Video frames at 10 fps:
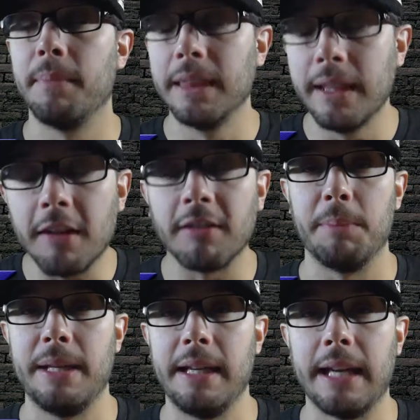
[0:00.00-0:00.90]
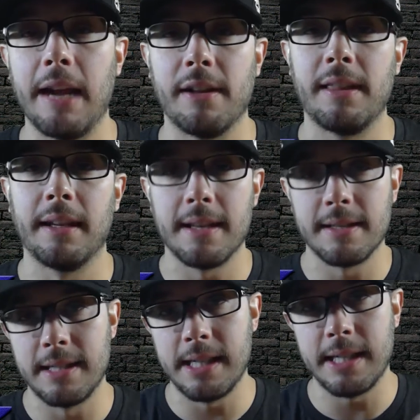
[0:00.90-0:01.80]
literally being in everything has
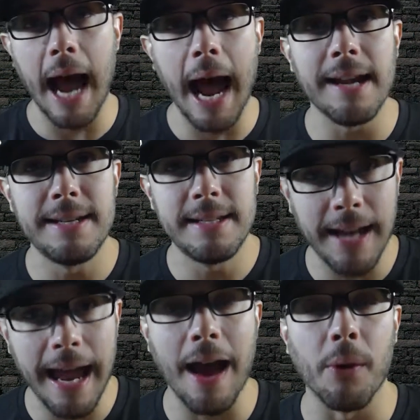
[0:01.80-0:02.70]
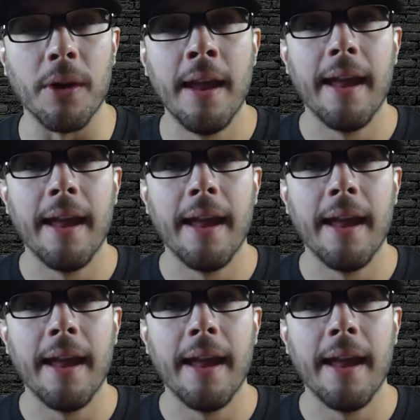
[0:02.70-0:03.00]
died down.